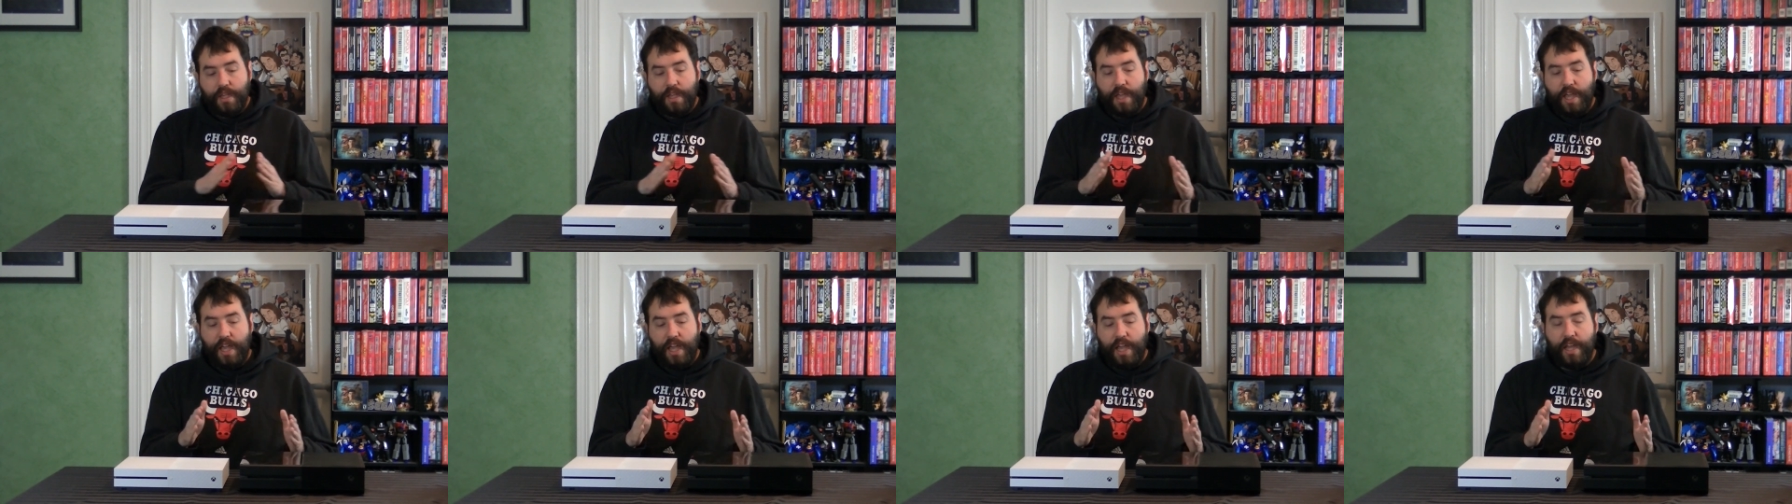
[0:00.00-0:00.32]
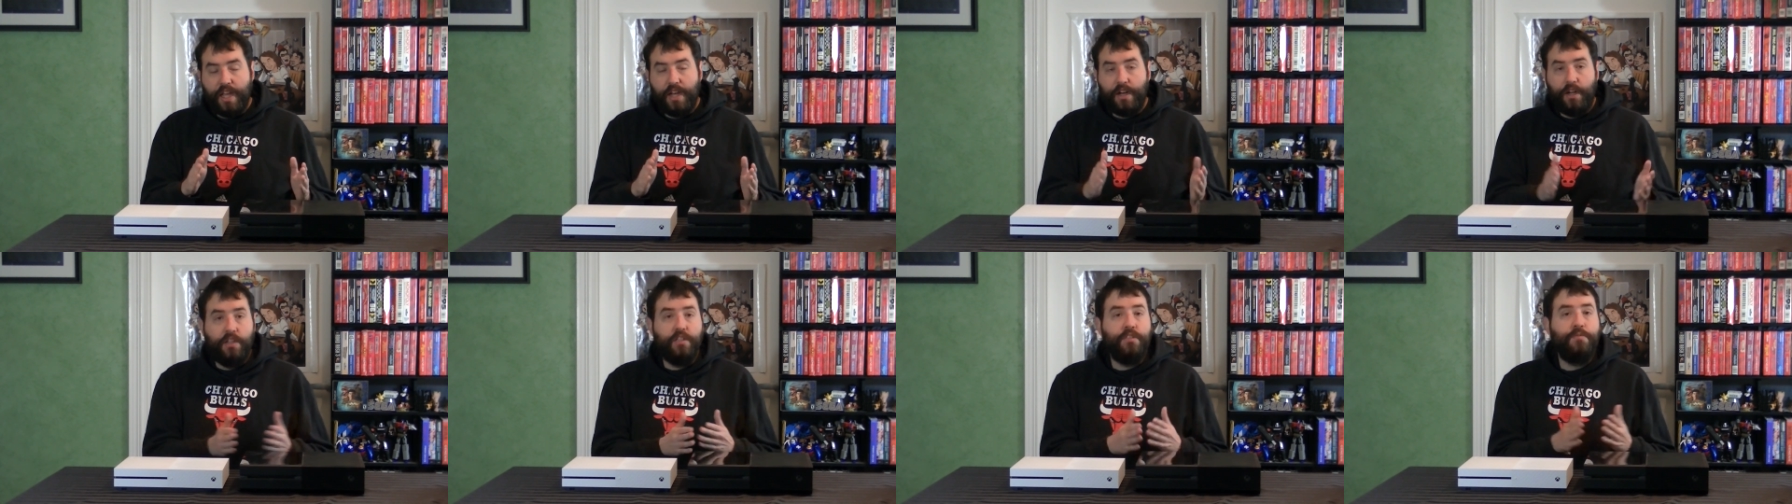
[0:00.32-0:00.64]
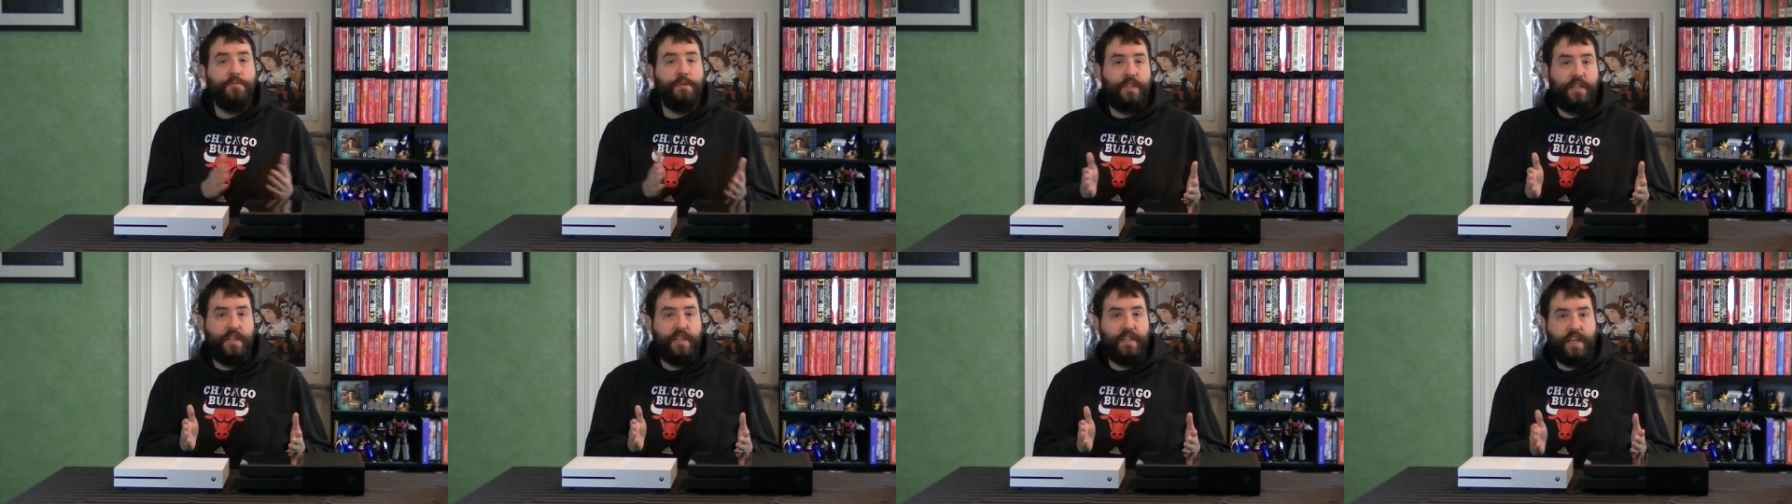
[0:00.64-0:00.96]
And
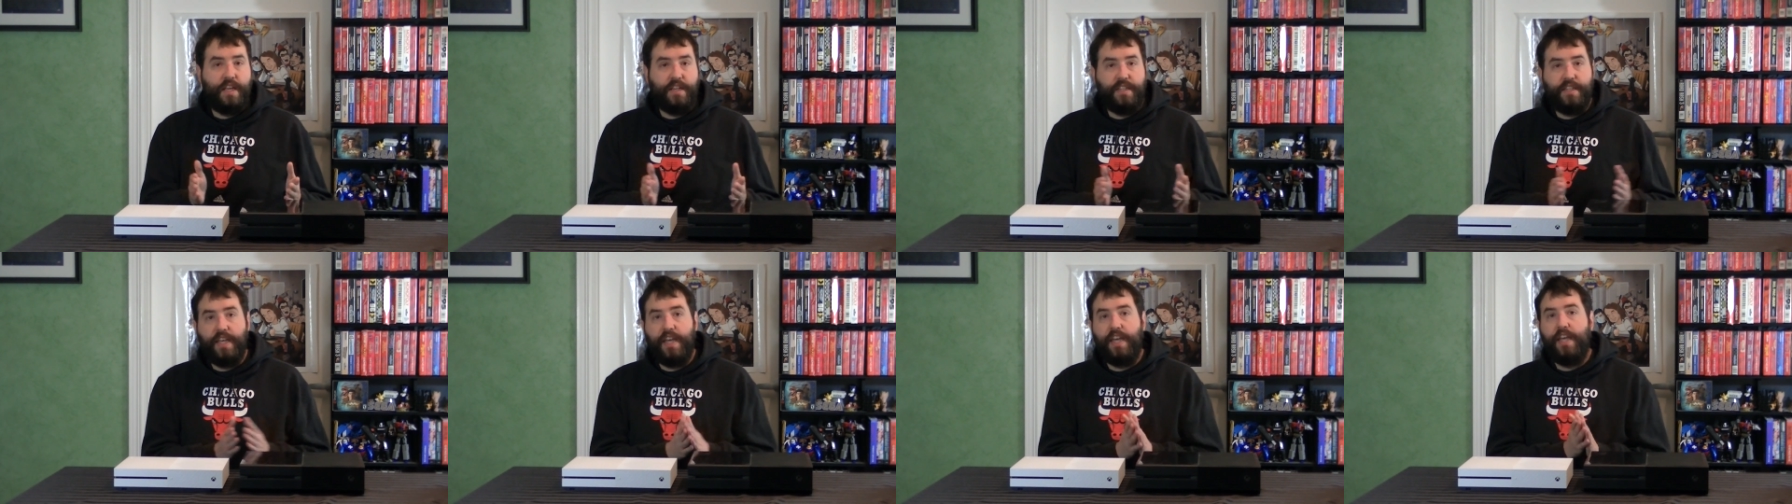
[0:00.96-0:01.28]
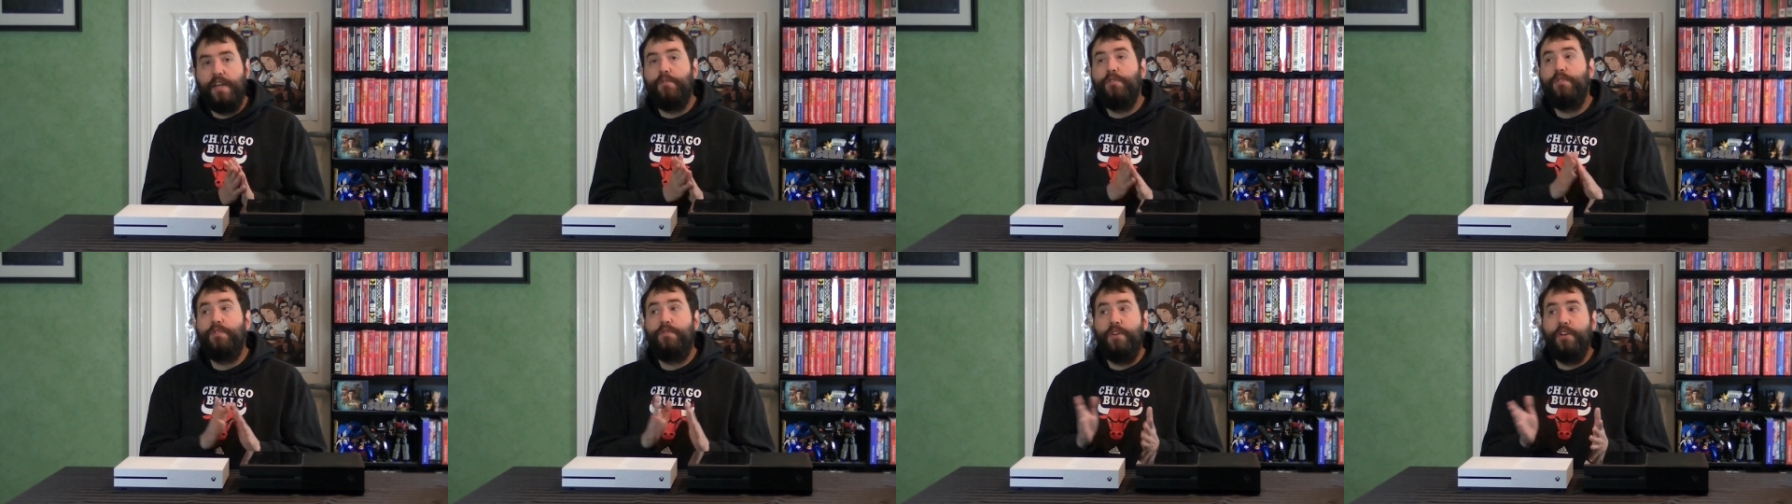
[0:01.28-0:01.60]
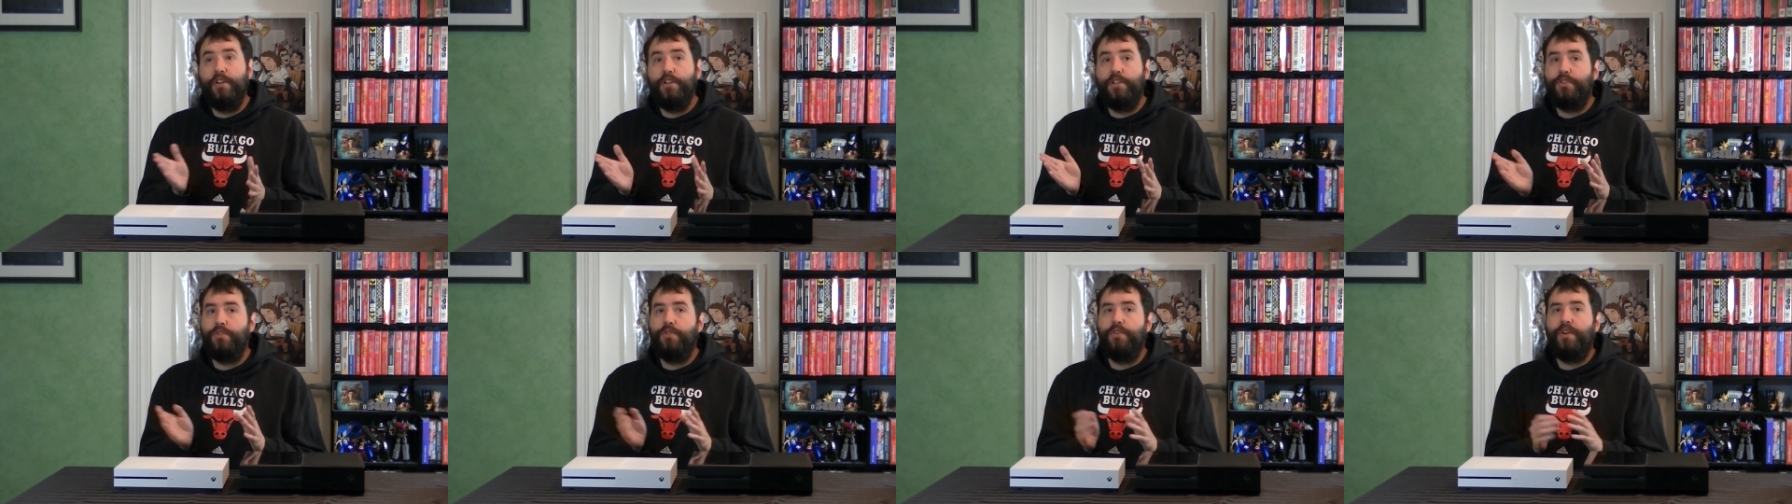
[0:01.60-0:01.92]
ultimately they did. It was
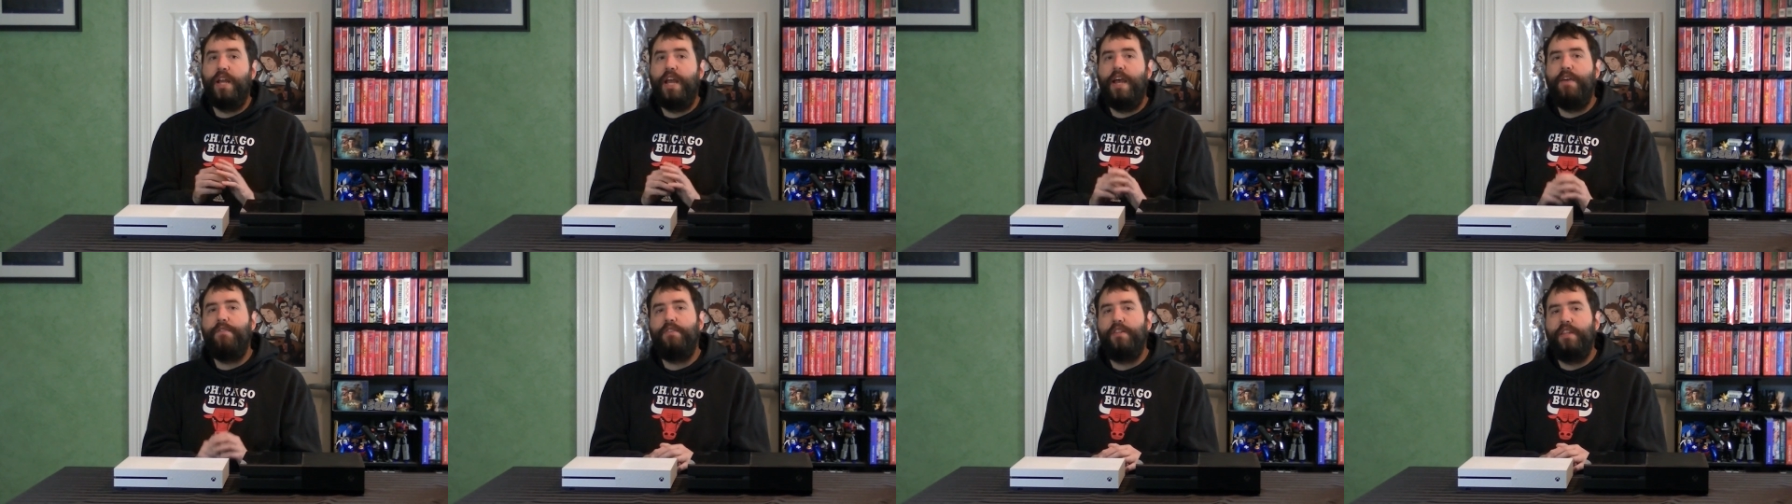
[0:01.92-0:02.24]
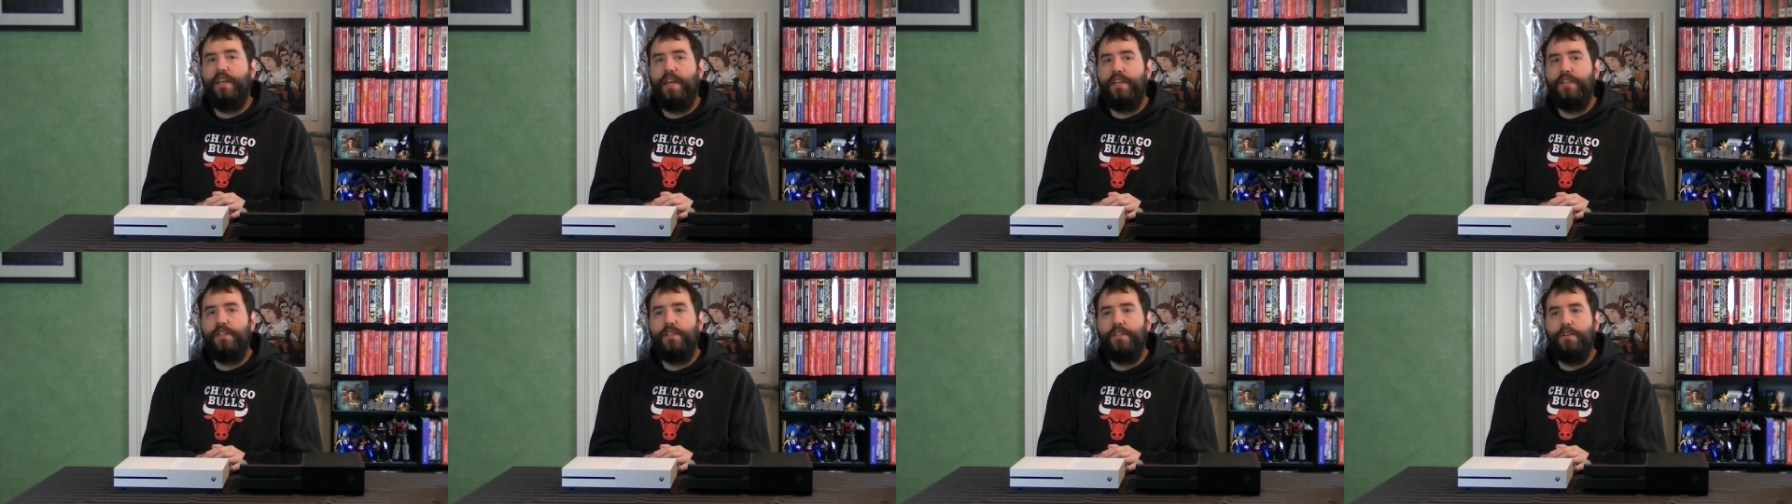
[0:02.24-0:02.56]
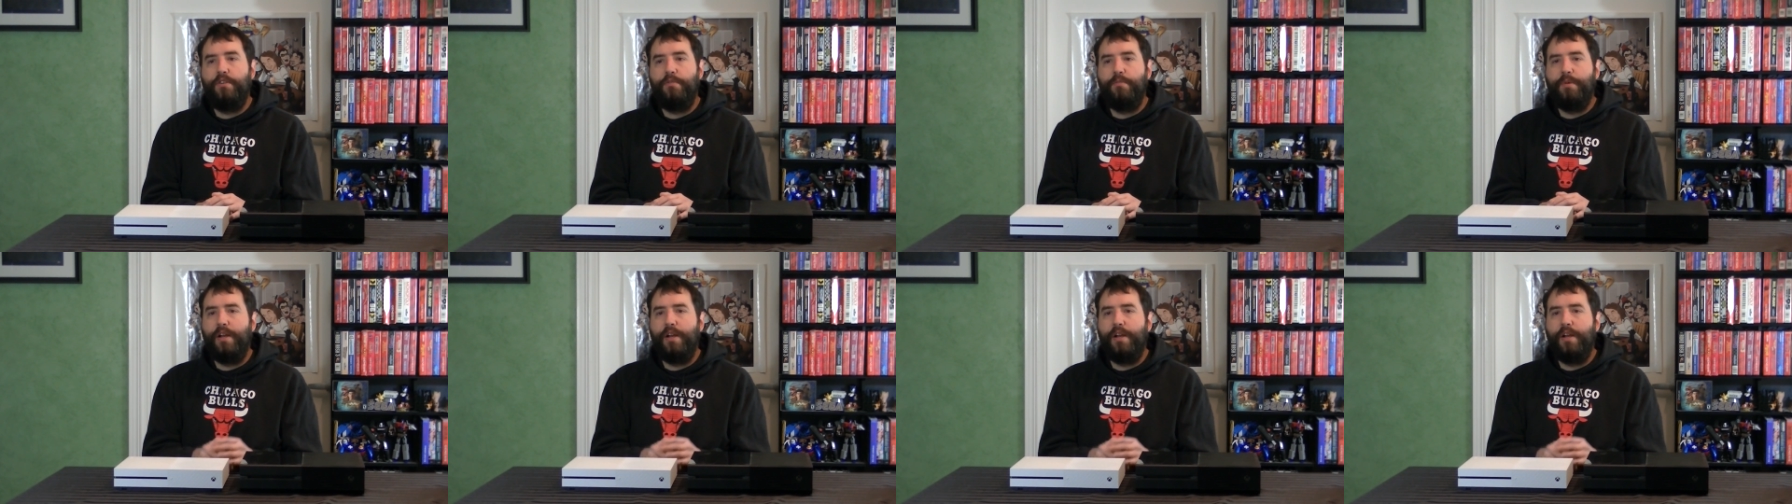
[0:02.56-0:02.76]
very short after that too,